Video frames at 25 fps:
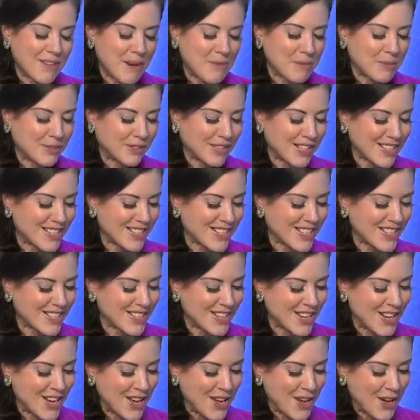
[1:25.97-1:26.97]

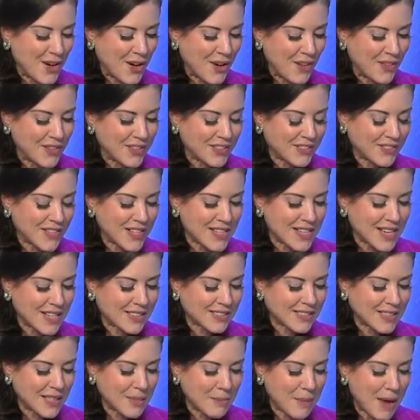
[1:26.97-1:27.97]
represented on this
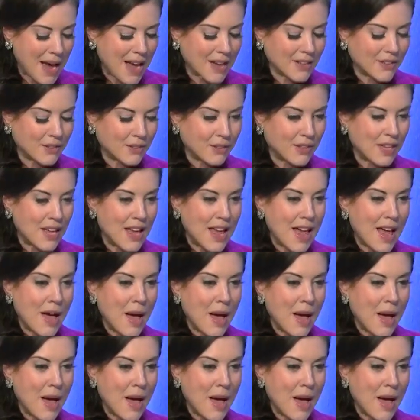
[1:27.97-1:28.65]
fantastic panel.